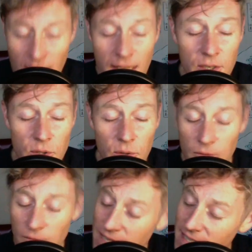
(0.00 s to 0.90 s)
new
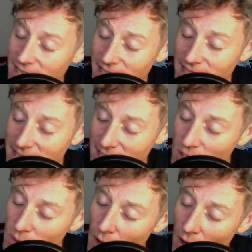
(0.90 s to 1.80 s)
vistas that
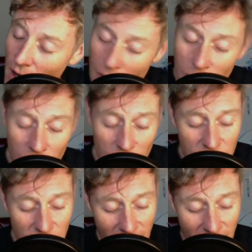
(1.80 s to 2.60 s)
you are approaching